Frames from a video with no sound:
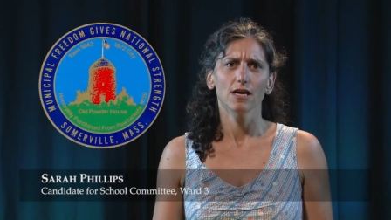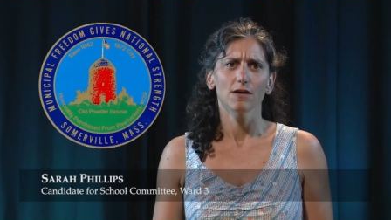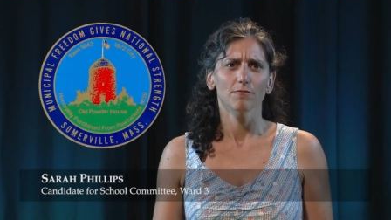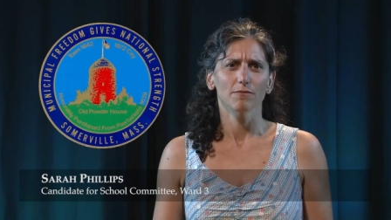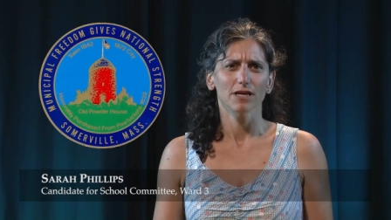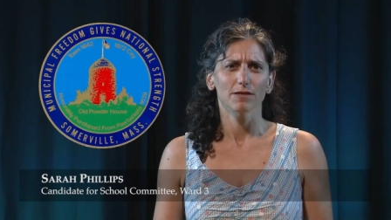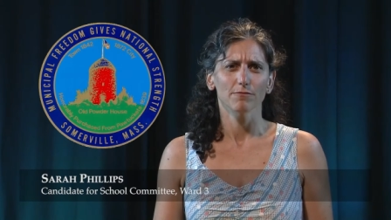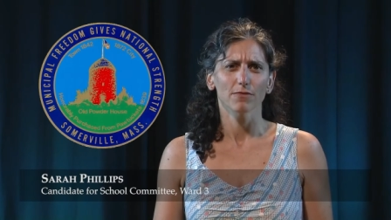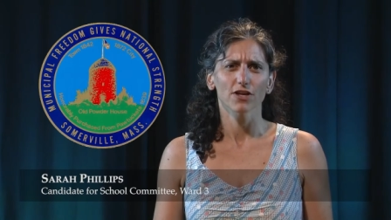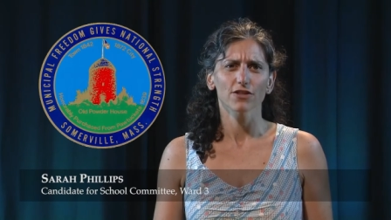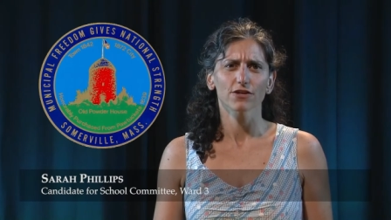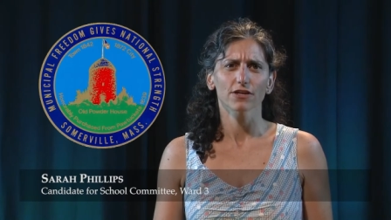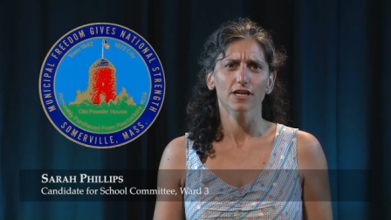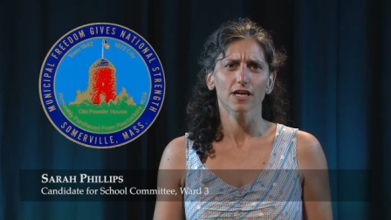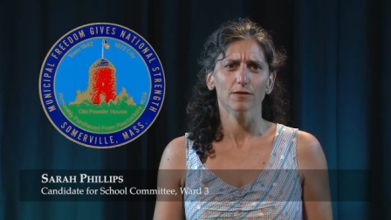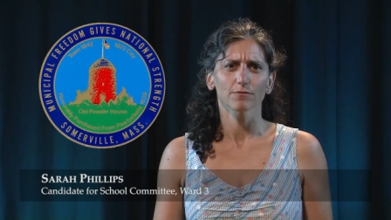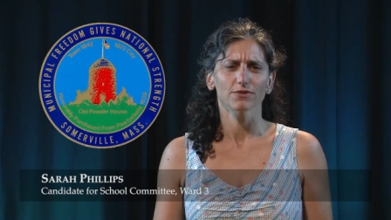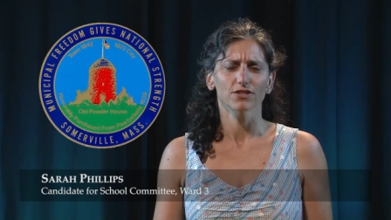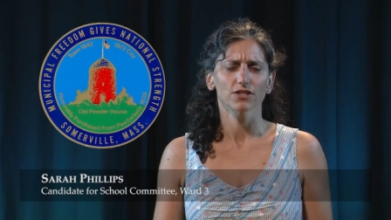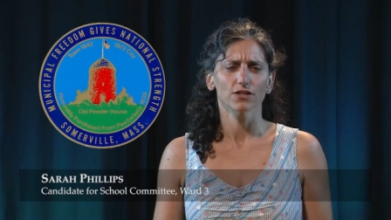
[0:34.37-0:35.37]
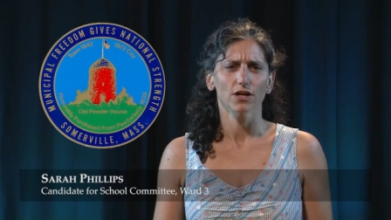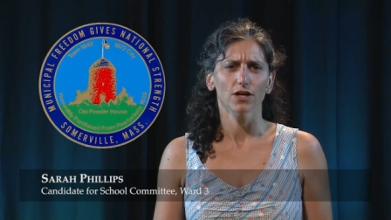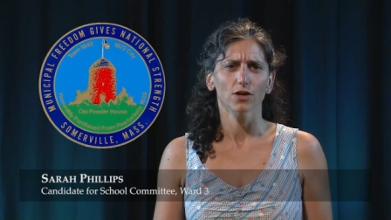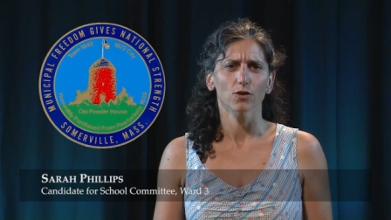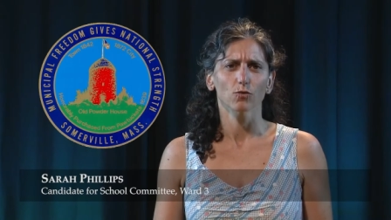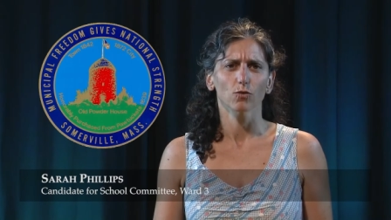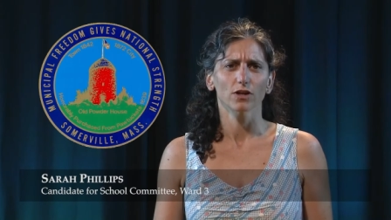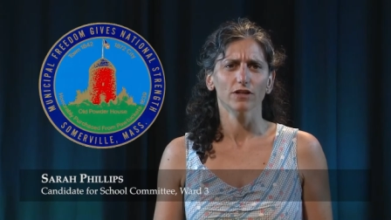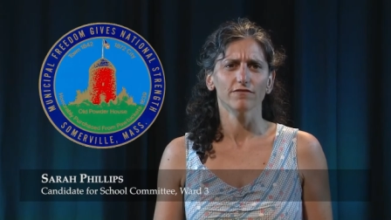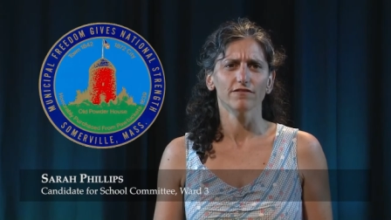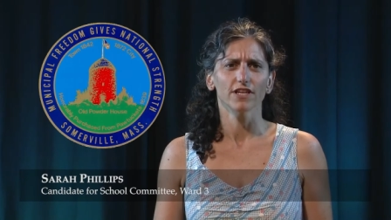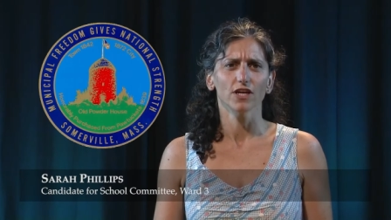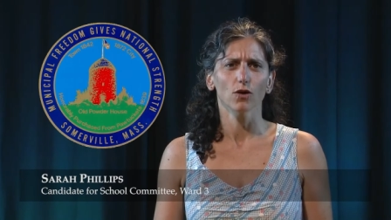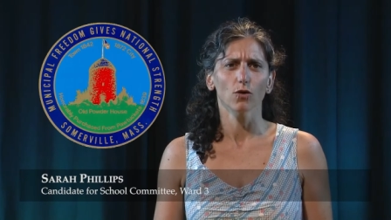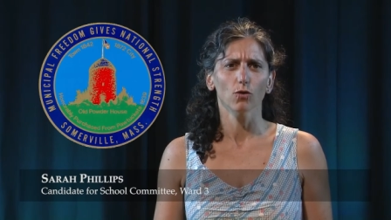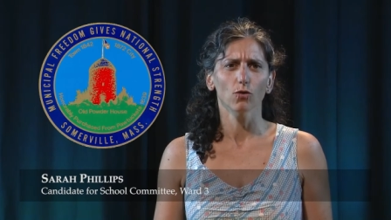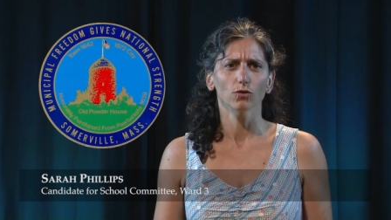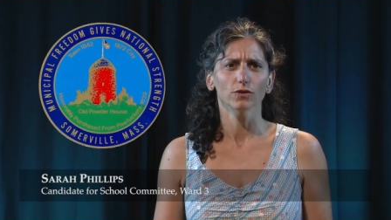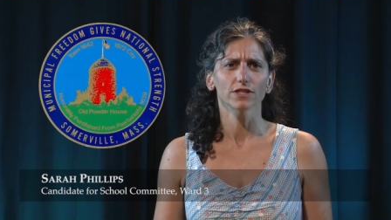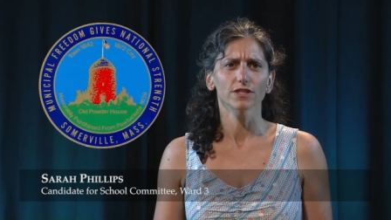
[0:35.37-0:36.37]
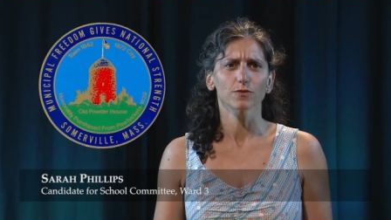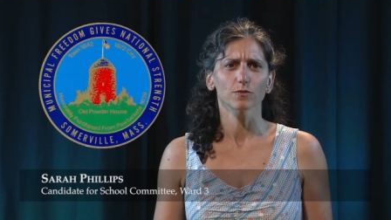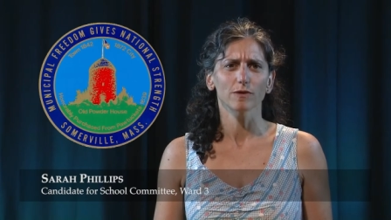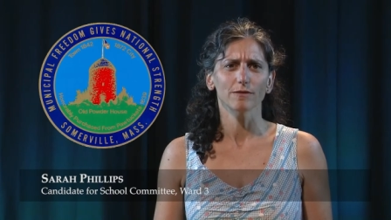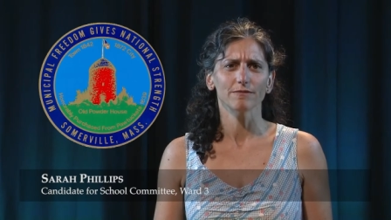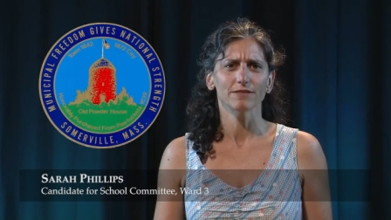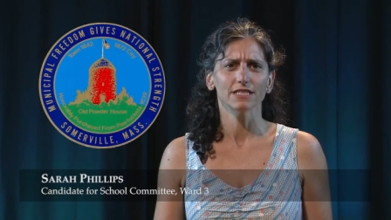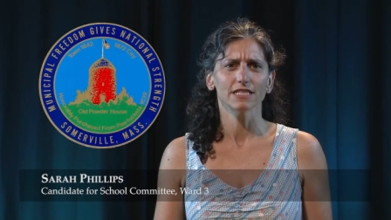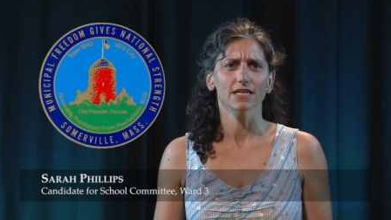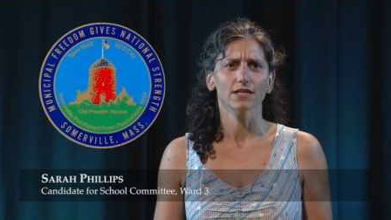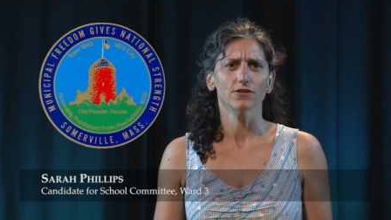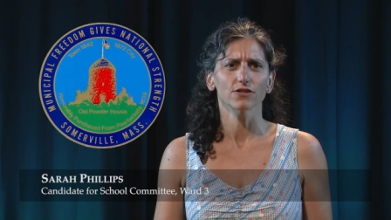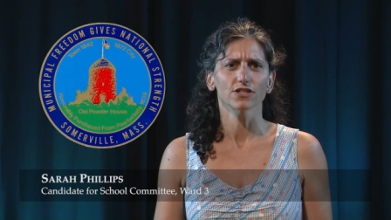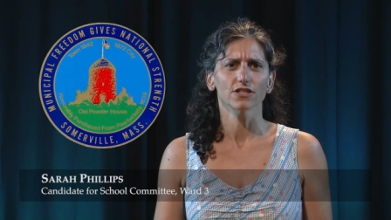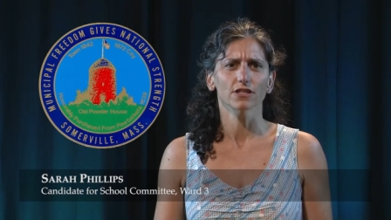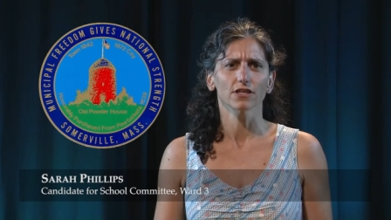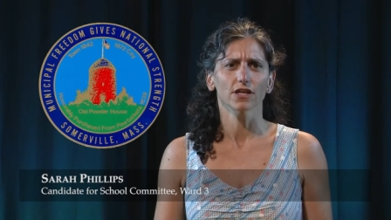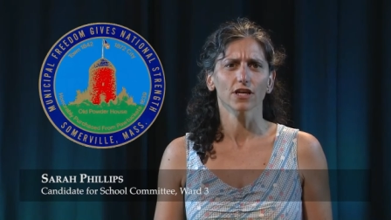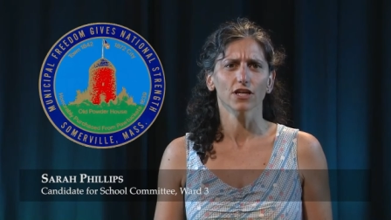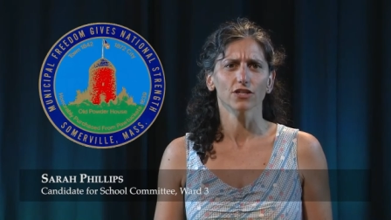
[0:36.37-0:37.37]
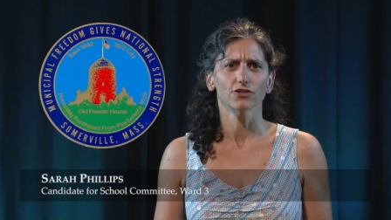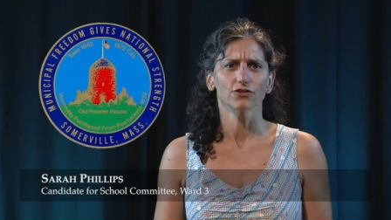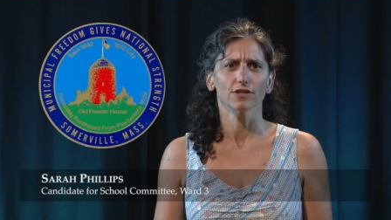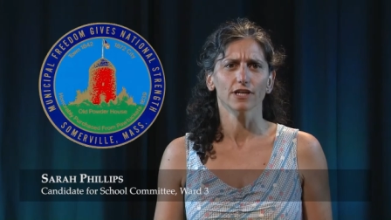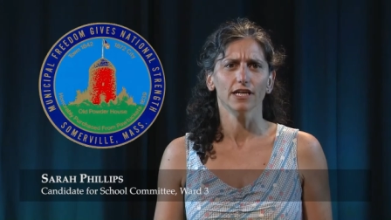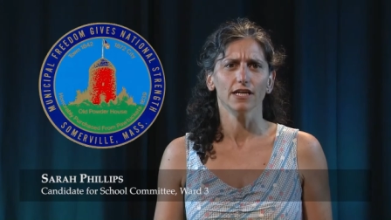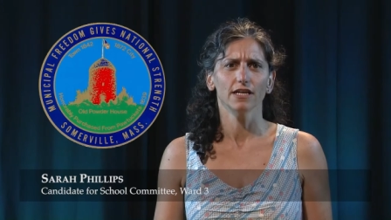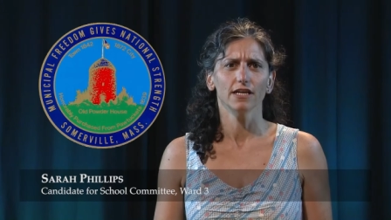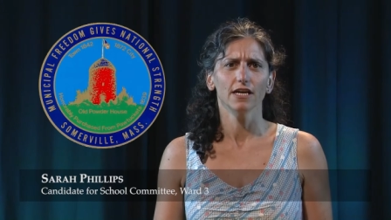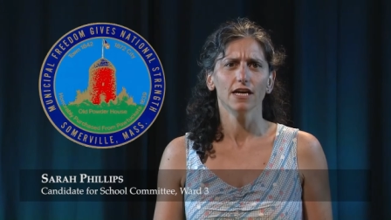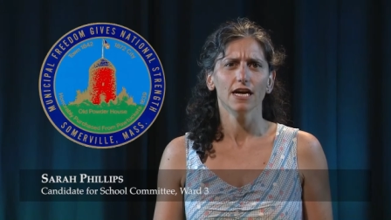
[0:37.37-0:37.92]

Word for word: My mother helped start one of the oldest women's centers in the country,